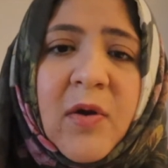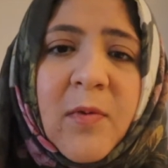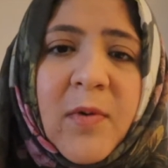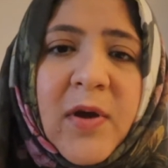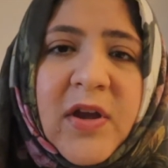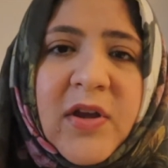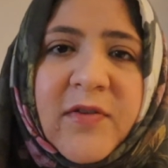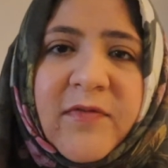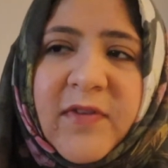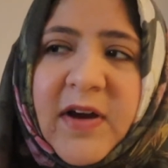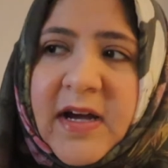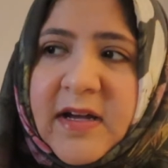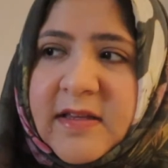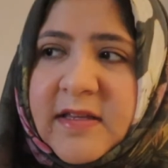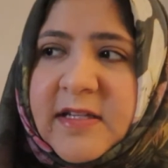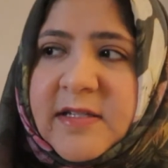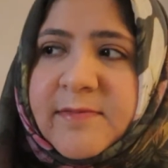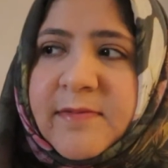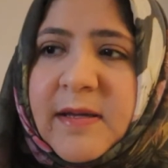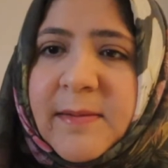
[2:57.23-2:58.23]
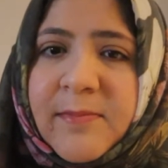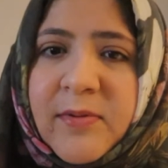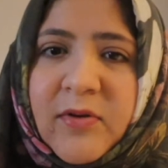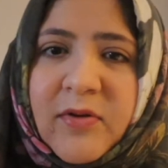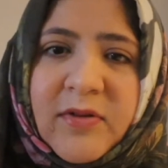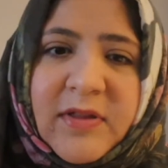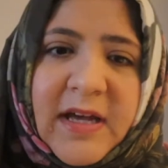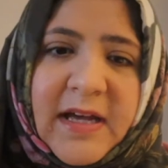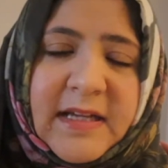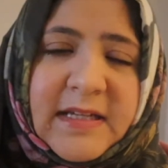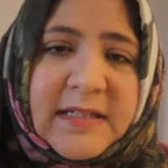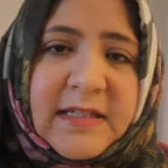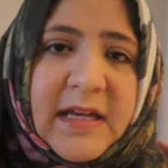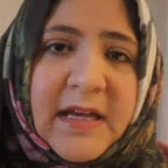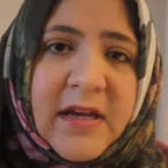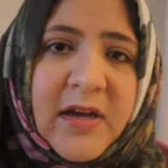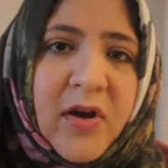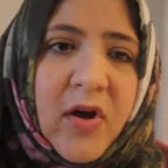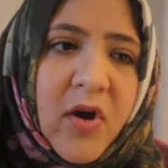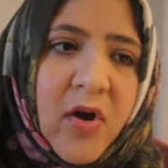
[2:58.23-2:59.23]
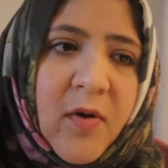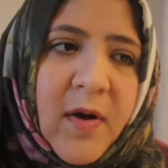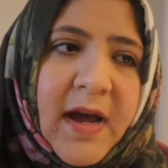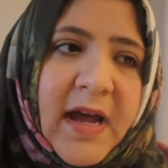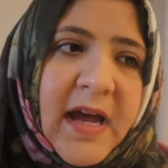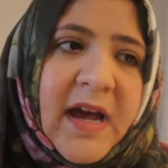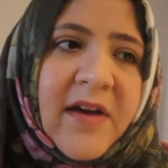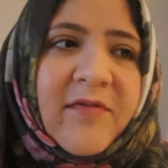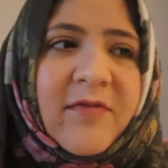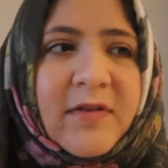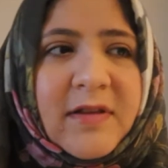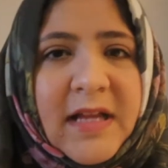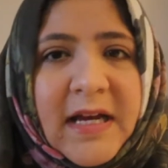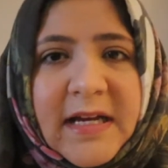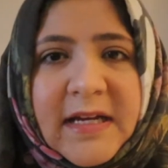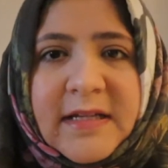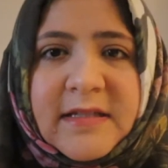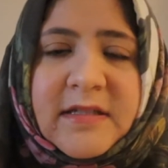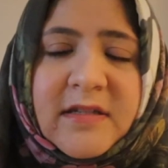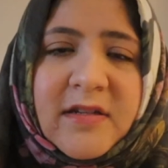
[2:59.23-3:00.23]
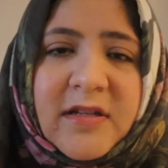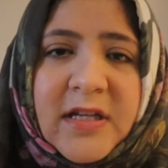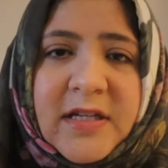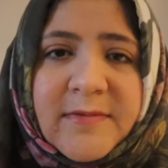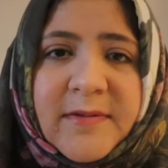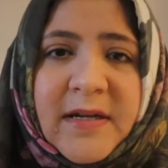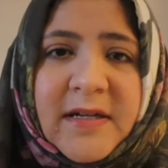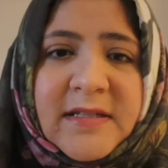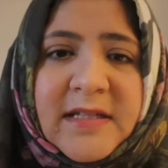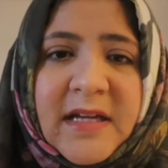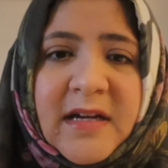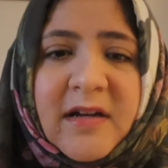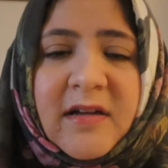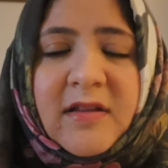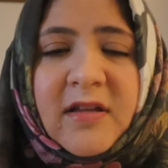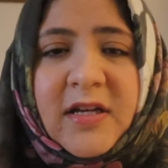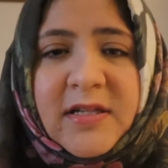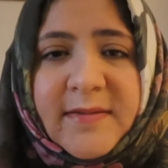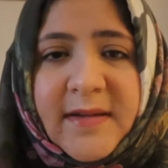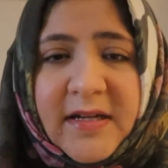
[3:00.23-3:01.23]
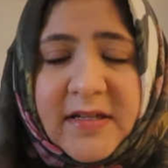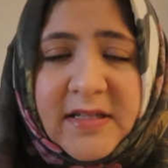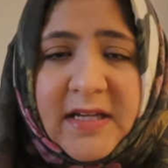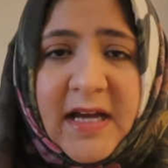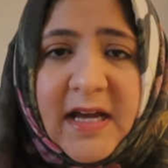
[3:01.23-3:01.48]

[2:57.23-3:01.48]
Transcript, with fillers: where you find these people that say, "Oh, I have reliance in Allah subhanahu wa ta'ala, Allah subhanahu